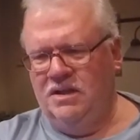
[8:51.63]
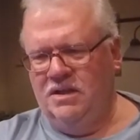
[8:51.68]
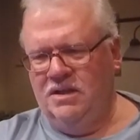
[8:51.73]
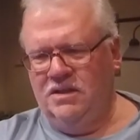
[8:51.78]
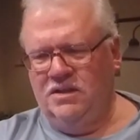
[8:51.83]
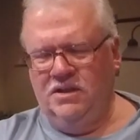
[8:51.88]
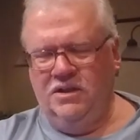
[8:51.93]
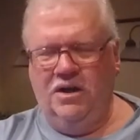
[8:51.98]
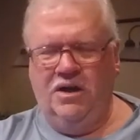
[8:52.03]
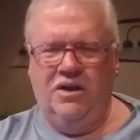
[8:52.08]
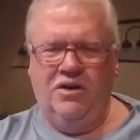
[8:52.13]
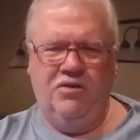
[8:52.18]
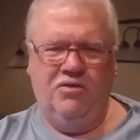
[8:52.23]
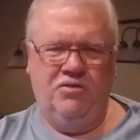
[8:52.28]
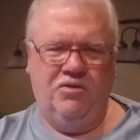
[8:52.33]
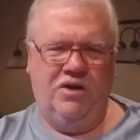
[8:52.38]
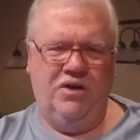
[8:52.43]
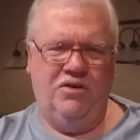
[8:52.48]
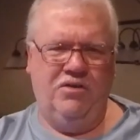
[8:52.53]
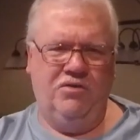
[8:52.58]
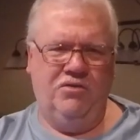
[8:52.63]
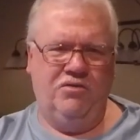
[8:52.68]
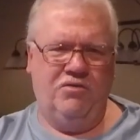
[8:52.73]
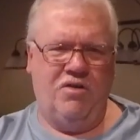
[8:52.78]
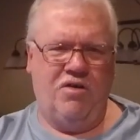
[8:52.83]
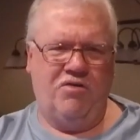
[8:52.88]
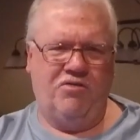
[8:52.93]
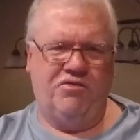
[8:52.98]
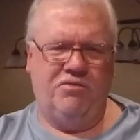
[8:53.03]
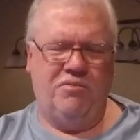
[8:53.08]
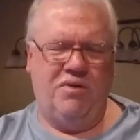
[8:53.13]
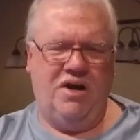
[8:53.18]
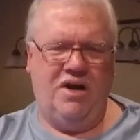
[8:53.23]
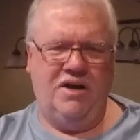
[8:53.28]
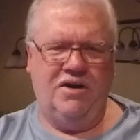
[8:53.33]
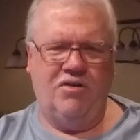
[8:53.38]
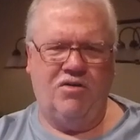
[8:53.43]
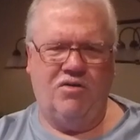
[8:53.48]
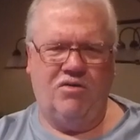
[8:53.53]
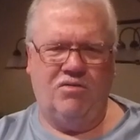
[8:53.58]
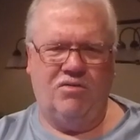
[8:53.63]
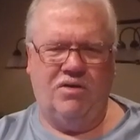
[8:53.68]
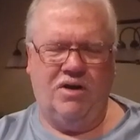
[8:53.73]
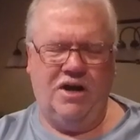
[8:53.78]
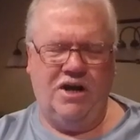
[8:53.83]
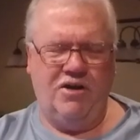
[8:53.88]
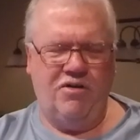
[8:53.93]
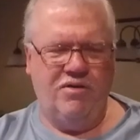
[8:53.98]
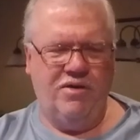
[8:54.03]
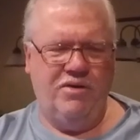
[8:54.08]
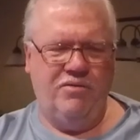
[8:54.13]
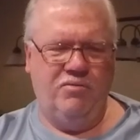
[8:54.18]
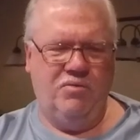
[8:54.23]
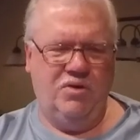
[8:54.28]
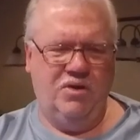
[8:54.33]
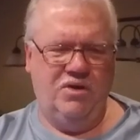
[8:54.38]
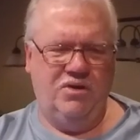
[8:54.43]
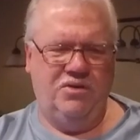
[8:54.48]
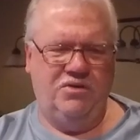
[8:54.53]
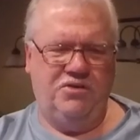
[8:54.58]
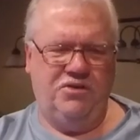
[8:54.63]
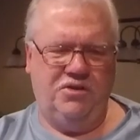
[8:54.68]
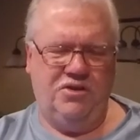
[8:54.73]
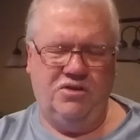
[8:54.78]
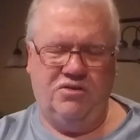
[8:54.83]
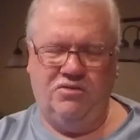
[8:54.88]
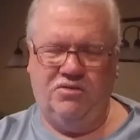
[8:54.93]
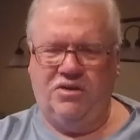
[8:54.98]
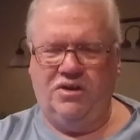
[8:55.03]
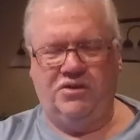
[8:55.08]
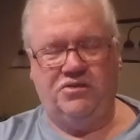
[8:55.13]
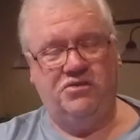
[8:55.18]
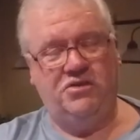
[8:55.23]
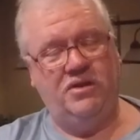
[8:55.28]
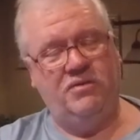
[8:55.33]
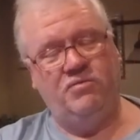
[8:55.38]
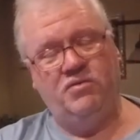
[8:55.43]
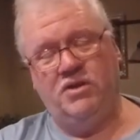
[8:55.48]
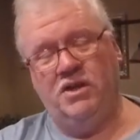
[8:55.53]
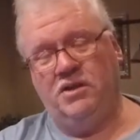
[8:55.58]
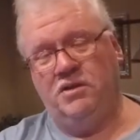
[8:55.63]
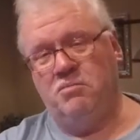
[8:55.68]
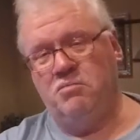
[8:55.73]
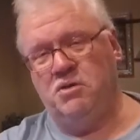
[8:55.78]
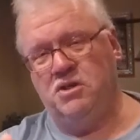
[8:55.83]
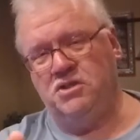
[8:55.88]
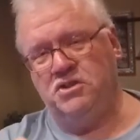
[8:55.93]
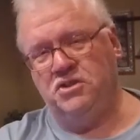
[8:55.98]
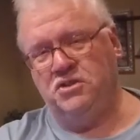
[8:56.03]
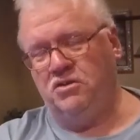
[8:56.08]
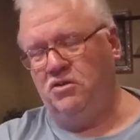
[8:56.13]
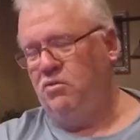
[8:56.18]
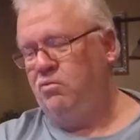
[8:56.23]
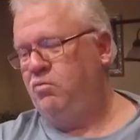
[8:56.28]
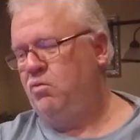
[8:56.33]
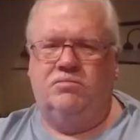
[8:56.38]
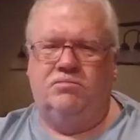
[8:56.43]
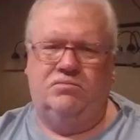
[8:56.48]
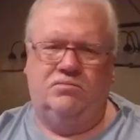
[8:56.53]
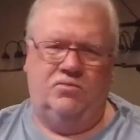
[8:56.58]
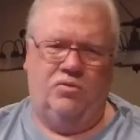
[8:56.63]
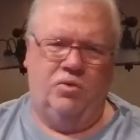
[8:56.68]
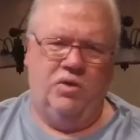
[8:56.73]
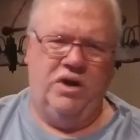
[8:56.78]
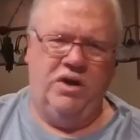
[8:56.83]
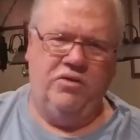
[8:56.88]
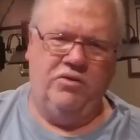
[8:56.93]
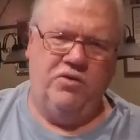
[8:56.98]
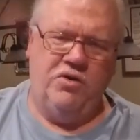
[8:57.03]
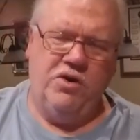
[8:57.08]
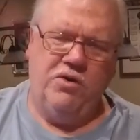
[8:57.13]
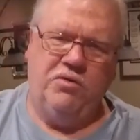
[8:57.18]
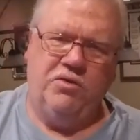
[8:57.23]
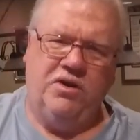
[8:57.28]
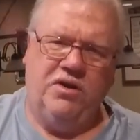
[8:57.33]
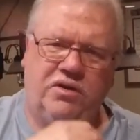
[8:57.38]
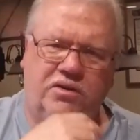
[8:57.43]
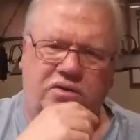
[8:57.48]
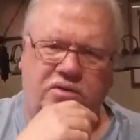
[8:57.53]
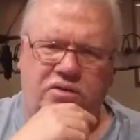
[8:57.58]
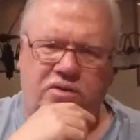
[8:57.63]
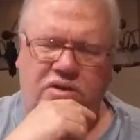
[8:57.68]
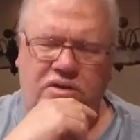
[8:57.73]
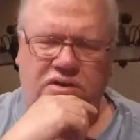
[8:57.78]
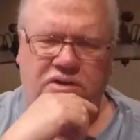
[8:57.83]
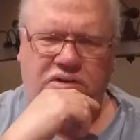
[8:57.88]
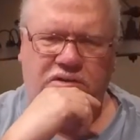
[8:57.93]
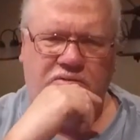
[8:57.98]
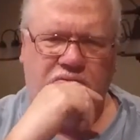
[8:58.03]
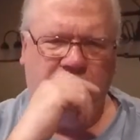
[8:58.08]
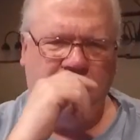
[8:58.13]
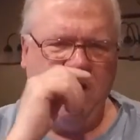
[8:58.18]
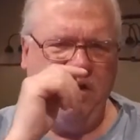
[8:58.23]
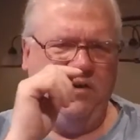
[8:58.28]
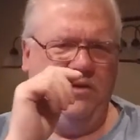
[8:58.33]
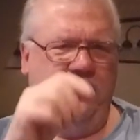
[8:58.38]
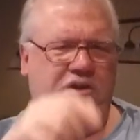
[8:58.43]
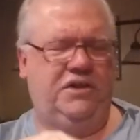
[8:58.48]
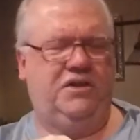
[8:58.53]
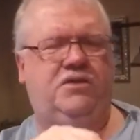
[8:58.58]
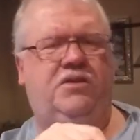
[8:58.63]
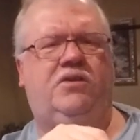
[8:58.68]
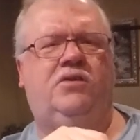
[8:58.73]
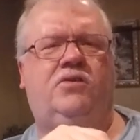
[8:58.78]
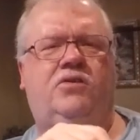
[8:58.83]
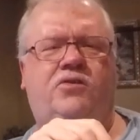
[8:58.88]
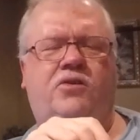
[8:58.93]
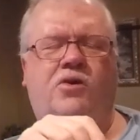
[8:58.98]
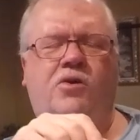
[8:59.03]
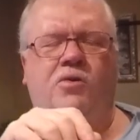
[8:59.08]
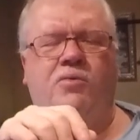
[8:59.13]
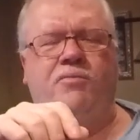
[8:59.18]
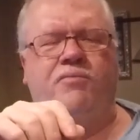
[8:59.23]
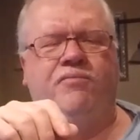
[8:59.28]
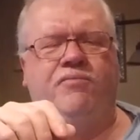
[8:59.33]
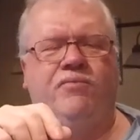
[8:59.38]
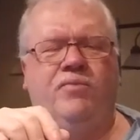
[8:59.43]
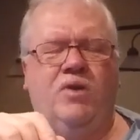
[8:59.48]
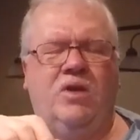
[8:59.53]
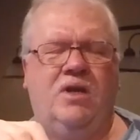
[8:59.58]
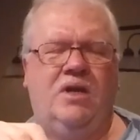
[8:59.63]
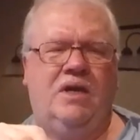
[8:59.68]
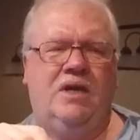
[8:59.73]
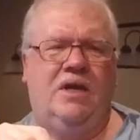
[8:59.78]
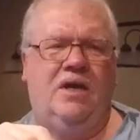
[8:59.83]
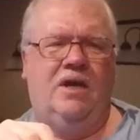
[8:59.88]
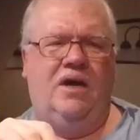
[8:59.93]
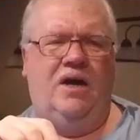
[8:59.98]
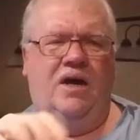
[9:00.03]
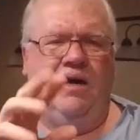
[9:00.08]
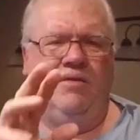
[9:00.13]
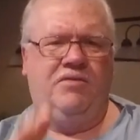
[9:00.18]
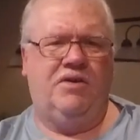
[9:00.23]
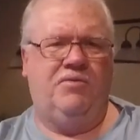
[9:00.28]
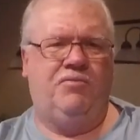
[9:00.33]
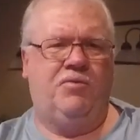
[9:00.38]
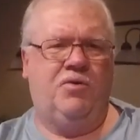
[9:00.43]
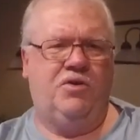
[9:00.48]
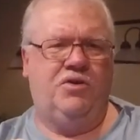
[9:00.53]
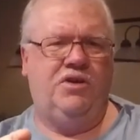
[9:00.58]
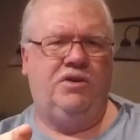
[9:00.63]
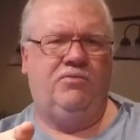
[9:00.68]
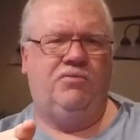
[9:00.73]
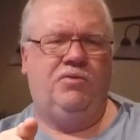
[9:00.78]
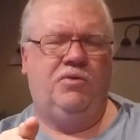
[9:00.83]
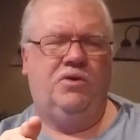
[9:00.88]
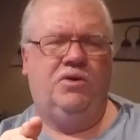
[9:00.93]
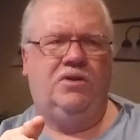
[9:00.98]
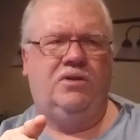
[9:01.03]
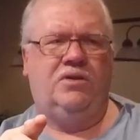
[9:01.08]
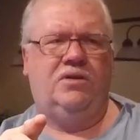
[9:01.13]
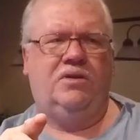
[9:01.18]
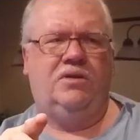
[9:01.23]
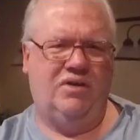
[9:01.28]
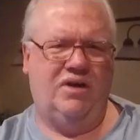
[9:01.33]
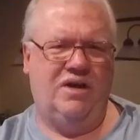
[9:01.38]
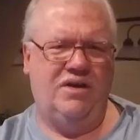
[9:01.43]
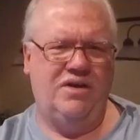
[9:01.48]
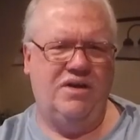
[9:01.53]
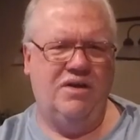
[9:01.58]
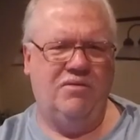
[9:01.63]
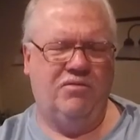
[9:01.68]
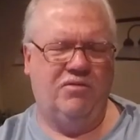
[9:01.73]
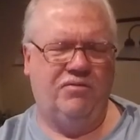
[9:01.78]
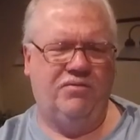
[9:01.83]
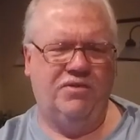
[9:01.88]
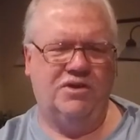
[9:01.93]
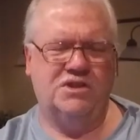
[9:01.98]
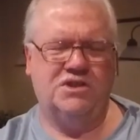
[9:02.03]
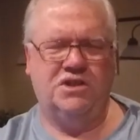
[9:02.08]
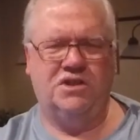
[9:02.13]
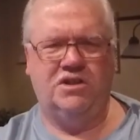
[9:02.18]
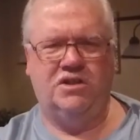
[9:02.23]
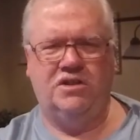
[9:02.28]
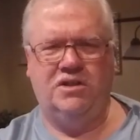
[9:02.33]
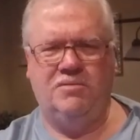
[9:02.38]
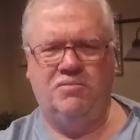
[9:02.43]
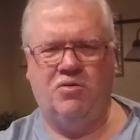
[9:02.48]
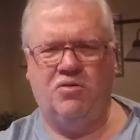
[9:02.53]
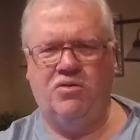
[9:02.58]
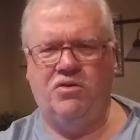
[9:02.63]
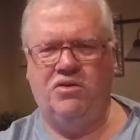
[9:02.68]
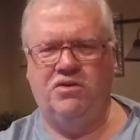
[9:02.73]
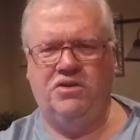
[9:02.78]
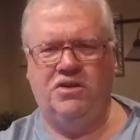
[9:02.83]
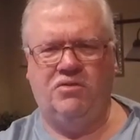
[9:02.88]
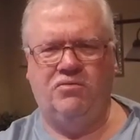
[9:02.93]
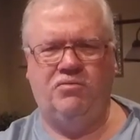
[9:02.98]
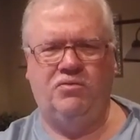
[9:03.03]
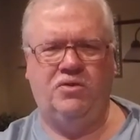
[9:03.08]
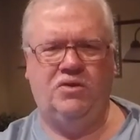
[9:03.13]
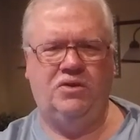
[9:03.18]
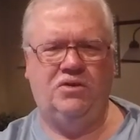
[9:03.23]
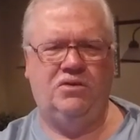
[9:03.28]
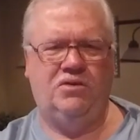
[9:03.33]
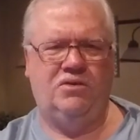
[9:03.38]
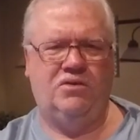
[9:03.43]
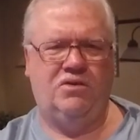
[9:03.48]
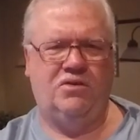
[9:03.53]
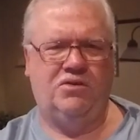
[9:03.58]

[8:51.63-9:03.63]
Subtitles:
yeah, I know there are some higher end ones, and like I say, if you got the budget, go for it. One other note on rod length. So I've got 14 foot. I'd never fish any deeper than 10 foot on a